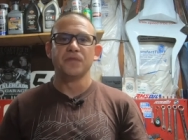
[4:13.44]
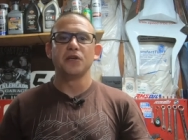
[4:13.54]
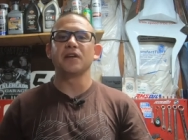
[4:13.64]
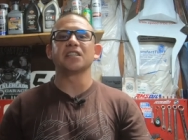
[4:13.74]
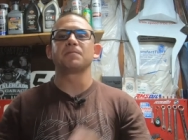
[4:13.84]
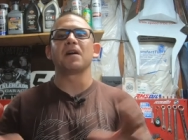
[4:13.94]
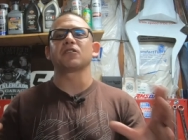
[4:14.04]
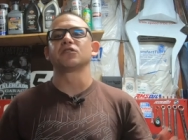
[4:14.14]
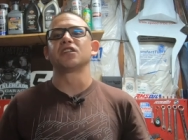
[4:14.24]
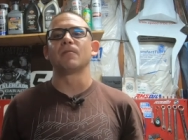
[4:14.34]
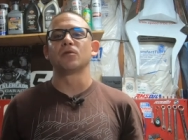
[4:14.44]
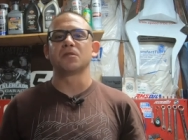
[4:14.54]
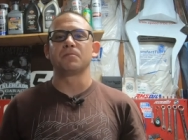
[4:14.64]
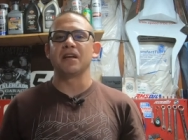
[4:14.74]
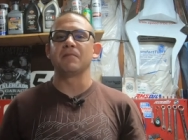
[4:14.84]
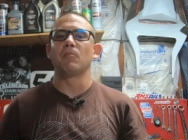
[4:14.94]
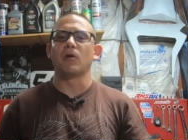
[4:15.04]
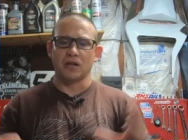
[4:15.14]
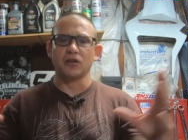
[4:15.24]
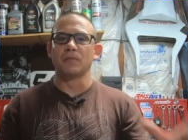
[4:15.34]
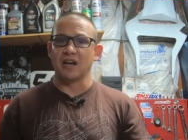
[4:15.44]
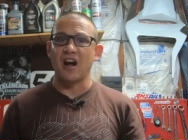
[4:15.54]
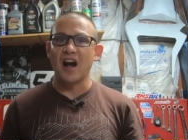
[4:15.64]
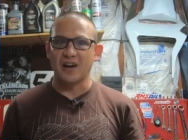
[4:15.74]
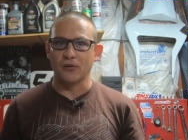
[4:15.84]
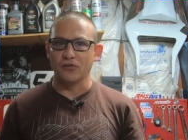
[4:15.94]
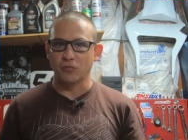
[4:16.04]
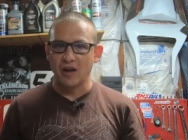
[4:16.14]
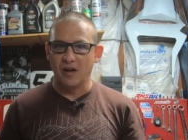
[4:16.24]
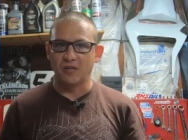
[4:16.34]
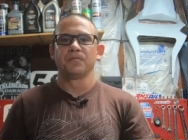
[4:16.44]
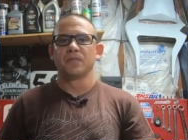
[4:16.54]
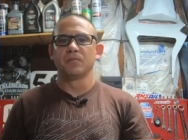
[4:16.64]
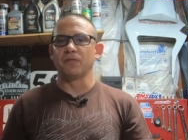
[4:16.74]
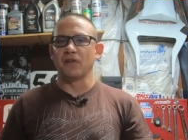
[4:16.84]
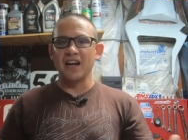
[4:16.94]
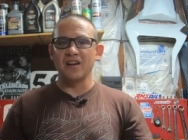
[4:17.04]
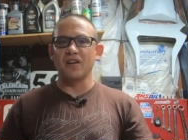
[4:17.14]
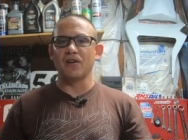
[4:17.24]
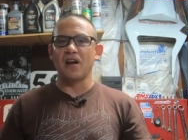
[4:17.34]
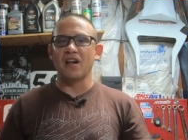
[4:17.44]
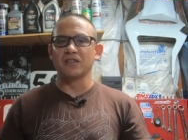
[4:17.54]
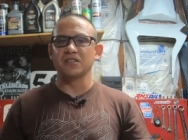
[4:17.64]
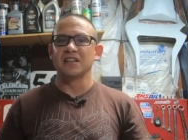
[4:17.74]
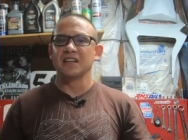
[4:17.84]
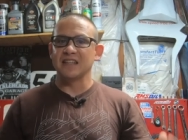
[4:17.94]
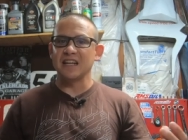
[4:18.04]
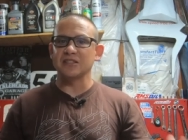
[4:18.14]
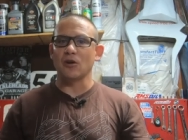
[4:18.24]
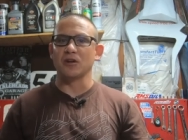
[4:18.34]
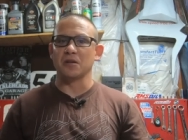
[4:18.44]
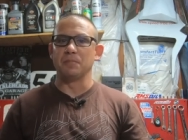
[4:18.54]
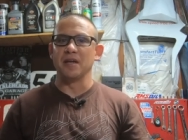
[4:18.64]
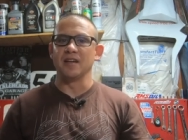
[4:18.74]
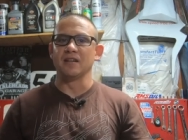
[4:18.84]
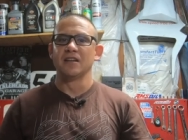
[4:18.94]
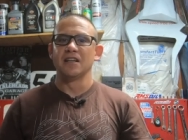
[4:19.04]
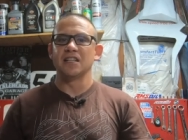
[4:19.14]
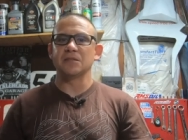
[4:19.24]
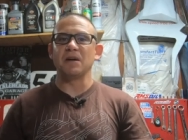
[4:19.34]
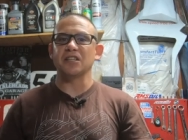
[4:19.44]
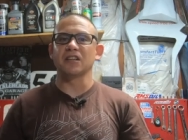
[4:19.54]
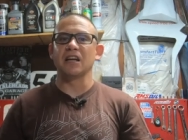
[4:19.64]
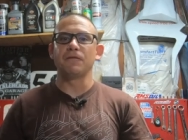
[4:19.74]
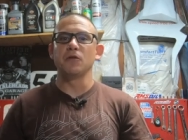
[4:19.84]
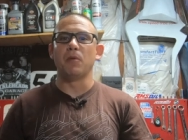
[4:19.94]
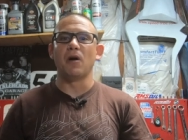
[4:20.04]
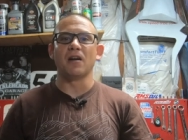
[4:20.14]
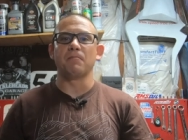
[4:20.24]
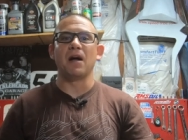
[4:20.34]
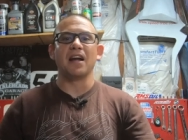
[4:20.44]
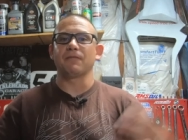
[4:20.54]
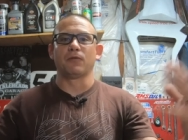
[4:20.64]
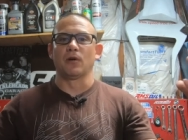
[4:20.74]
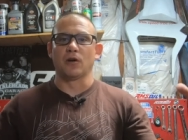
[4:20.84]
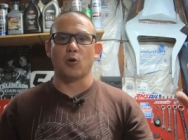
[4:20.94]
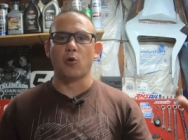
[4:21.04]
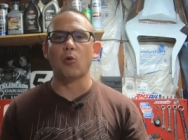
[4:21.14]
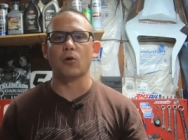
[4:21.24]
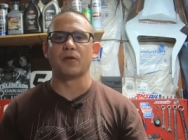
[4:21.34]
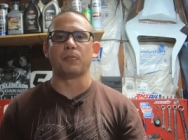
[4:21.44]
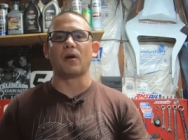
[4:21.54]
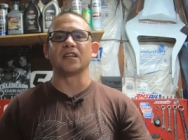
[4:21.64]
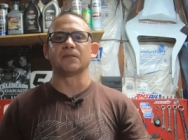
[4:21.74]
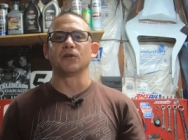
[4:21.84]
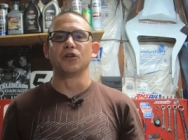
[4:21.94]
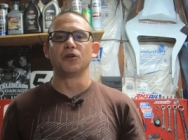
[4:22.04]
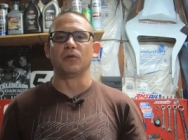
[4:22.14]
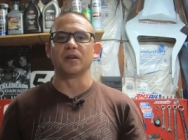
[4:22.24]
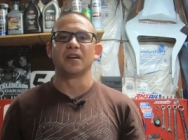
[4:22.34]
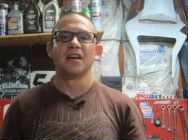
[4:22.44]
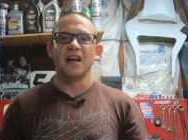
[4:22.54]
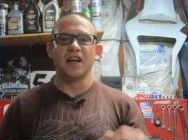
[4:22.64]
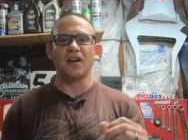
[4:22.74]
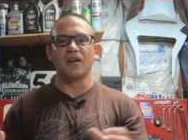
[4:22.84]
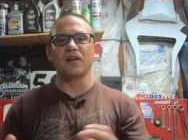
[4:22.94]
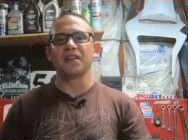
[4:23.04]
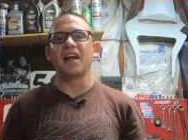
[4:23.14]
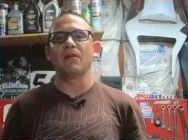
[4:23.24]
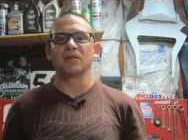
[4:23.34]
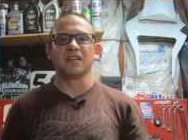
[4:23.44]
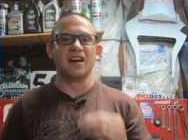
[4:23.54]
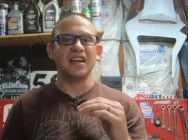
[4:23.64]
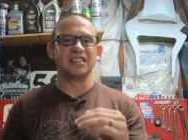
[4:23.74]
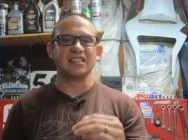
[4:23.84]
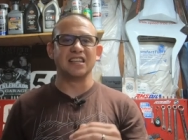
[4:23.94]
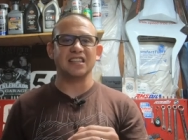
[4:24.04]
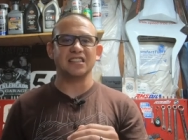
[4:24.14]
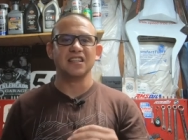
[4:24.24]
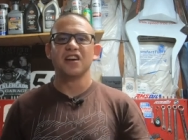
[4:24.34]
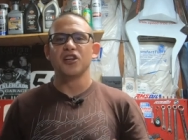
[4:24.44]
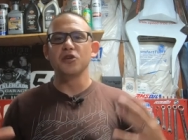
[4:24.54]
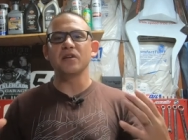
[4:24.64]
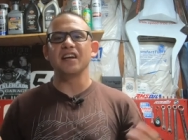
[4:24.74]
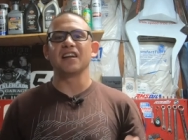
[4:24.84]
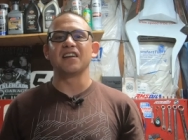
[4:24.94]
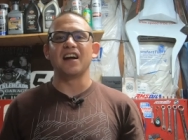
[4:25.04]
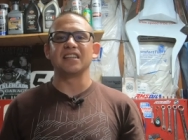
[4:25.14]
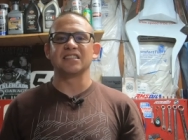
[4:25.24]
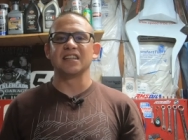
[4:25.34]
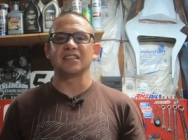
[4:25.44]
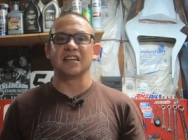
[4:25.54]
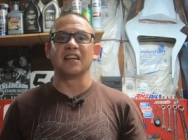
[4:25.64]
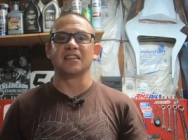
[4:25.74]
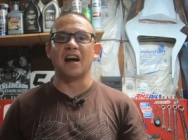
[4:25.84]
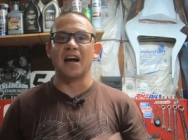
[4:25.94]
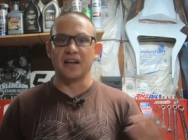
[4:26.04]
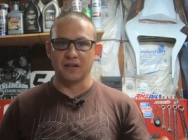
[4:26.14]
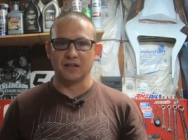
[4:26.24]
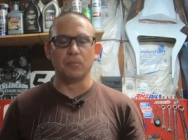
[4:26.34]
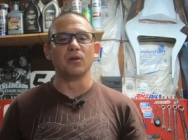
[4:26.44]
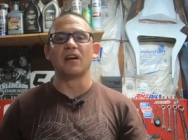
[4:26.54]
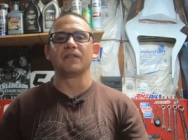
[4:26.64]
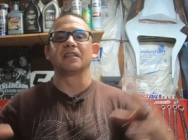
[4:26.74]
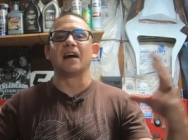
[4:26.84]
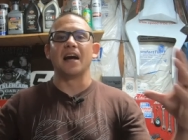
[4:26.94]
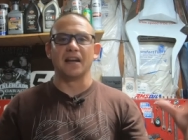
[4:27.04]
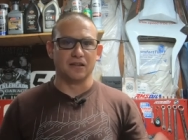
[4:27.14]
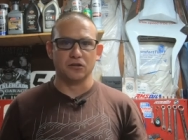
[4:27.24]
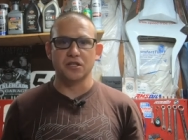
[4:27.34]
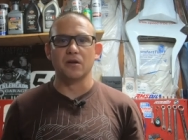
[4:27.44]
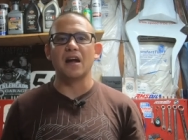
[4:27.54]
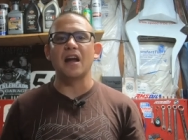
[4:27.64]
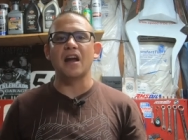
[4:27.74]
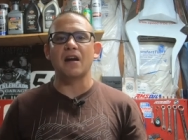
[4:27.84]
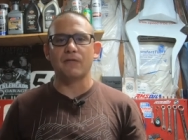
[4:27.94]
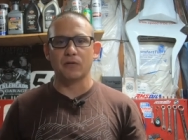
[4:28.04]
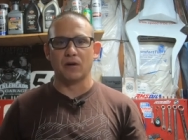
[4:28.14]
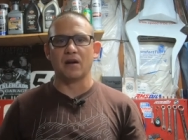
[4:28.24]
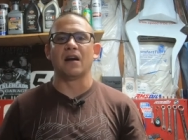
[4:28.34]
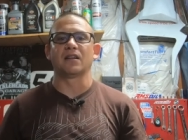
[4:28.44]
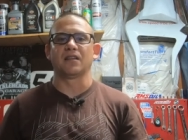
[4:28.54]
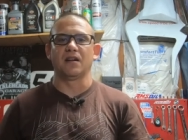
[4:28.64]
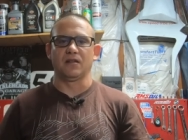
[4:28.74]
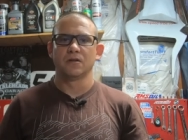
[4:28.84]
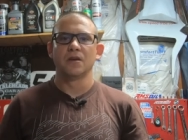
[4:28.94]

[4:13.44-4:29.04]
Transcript: you can expect those numbers to be a little bit higher as well. But for $800, that's hard to beat, especially if you bought a bike for a quarter the price of a new one. And not only that, with the 96, you can get a 96 in a Dyna, the beloved Dyna. They're still everywhere out there.